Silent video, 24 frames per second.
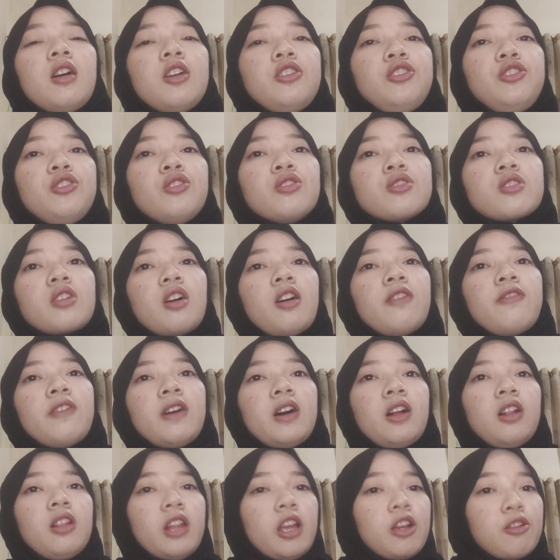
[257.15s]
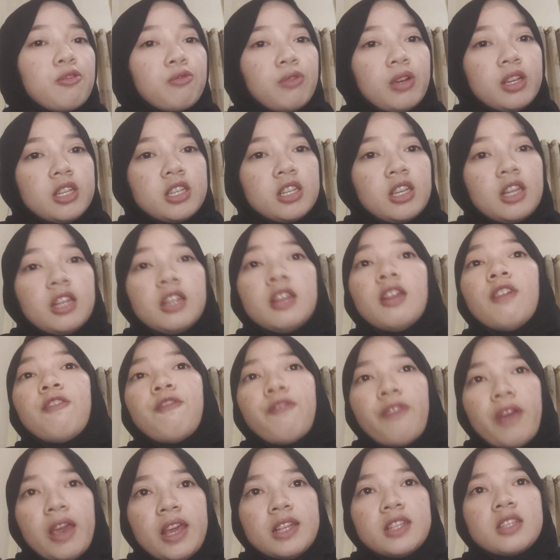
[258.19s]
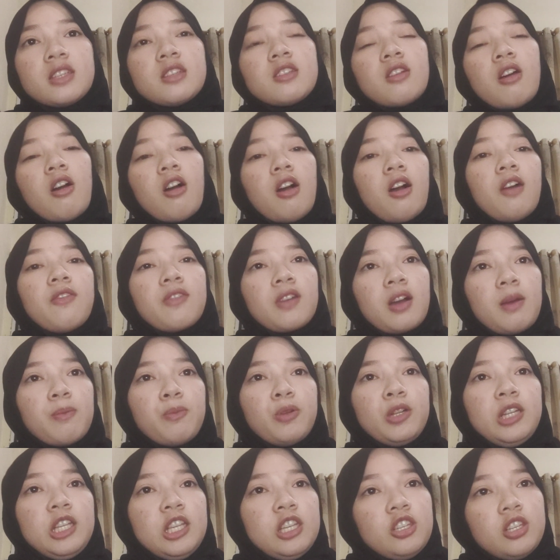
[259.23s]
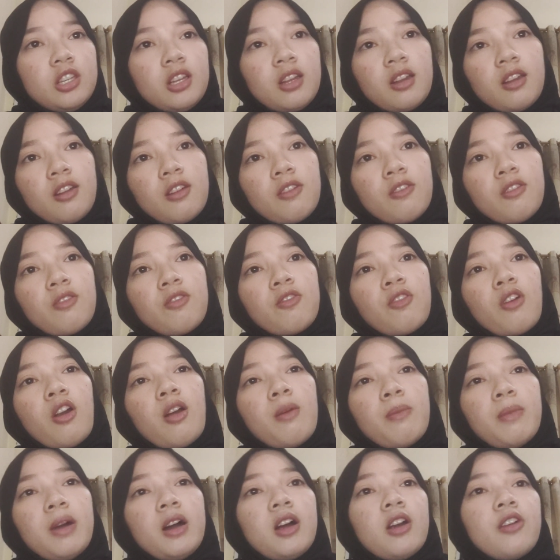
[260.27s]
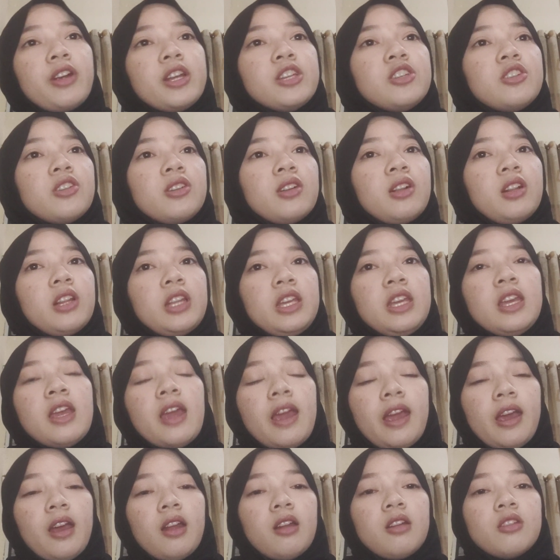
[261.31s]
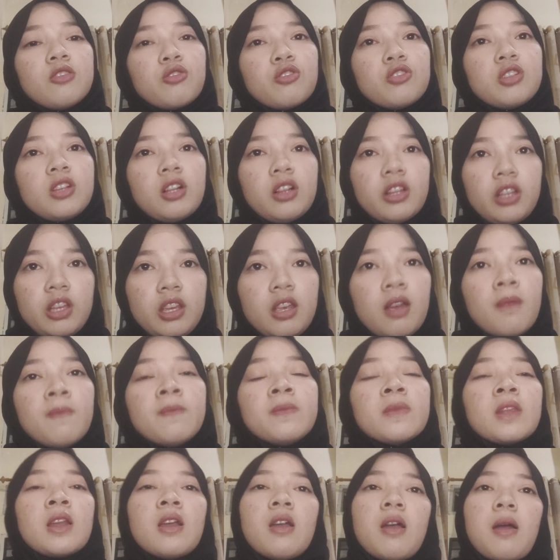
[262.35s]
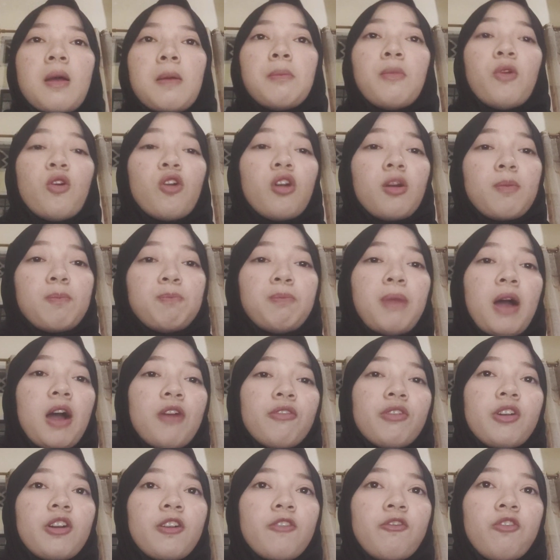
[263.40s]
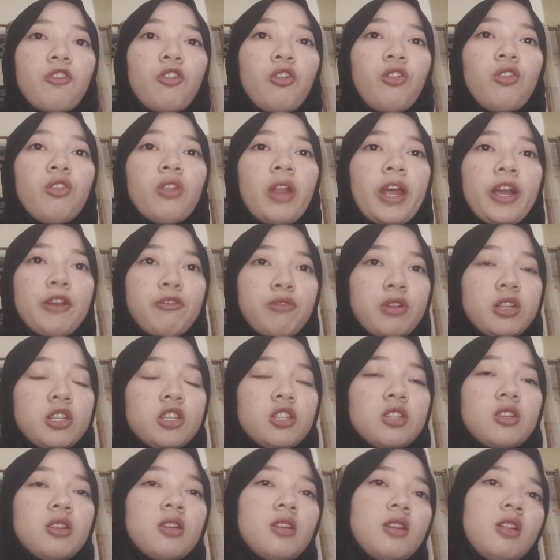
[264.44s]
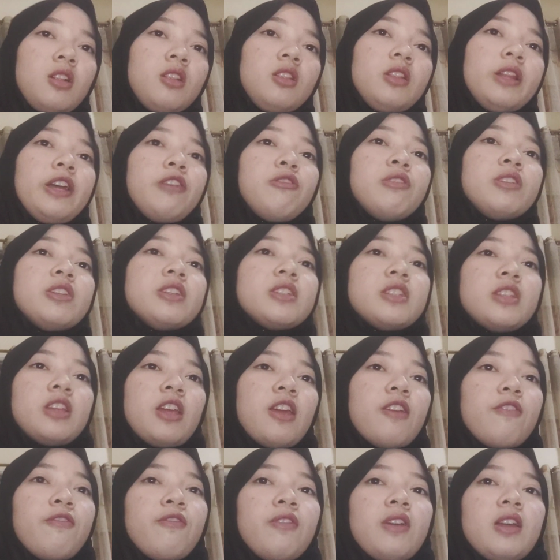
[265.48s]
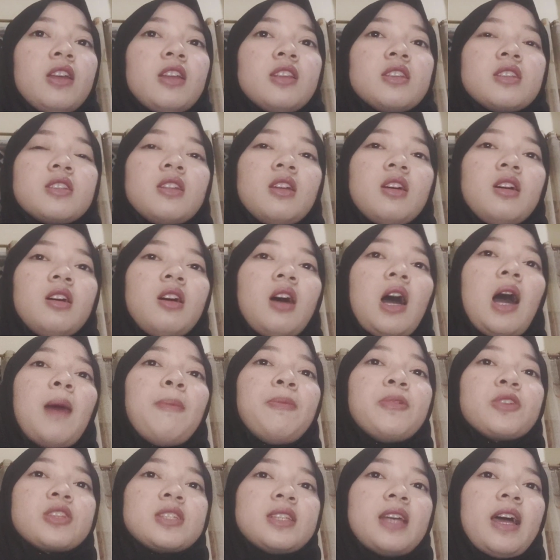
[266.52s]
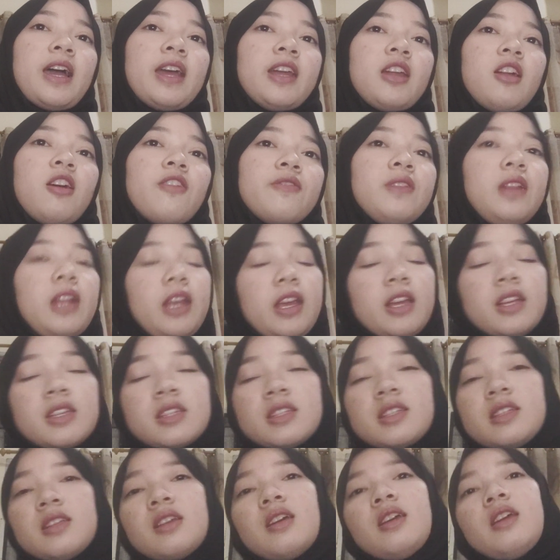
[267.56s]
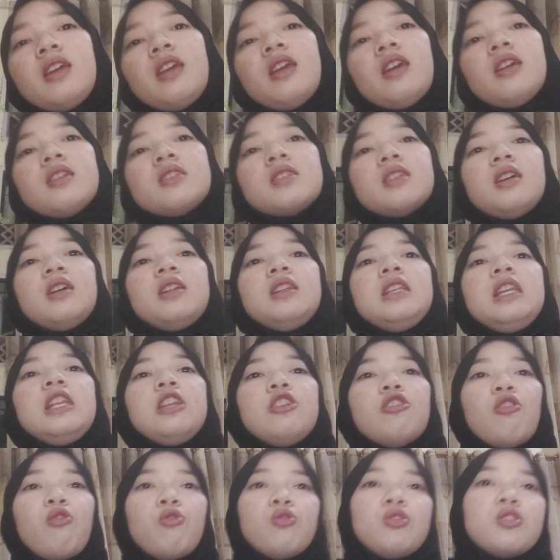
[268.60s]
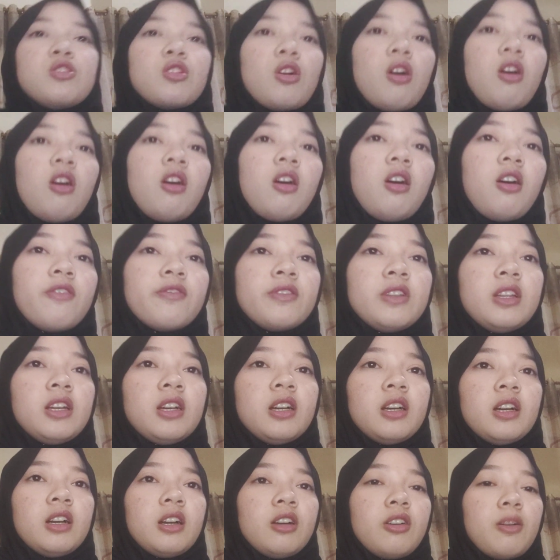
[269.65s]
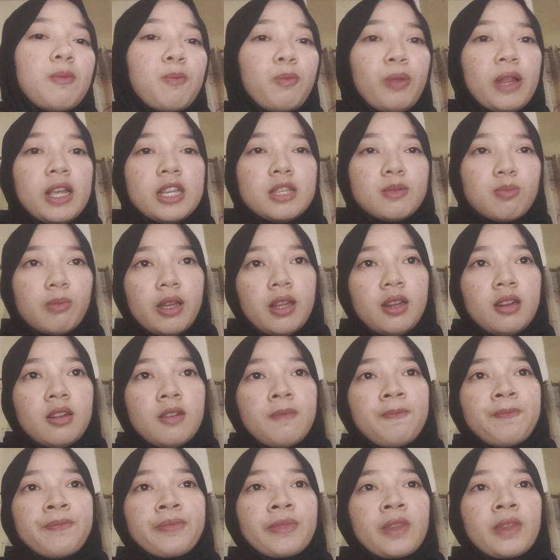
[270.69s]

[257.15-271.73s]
use of a language in the face of competition from a regionally and socially more powerful language. Language shift is the opposite of this. Is denotes of the replacement